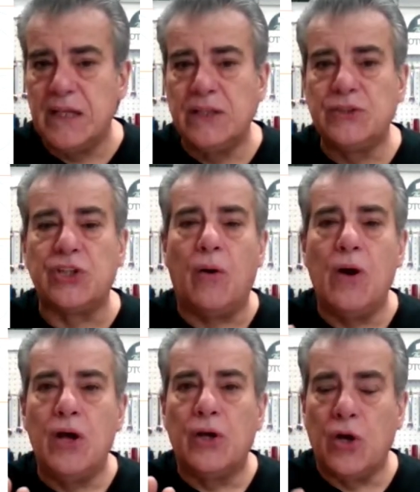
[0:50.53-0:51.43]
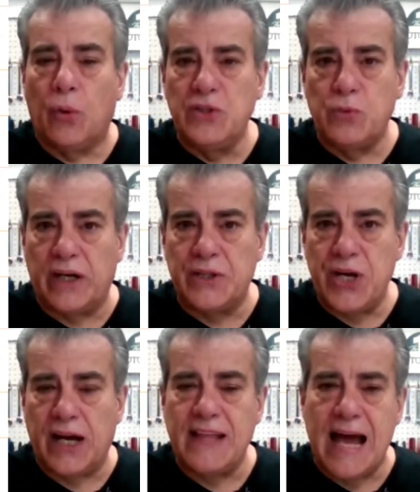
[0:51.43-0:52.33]
So you always want to
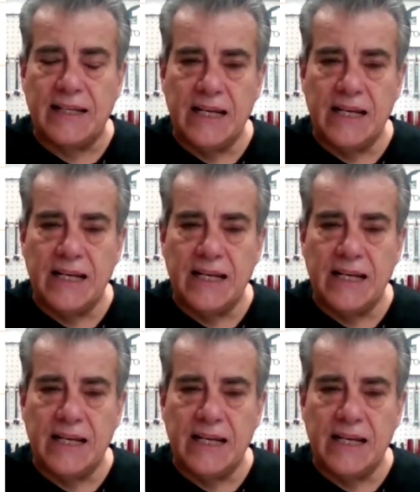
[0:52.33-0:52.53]
check that.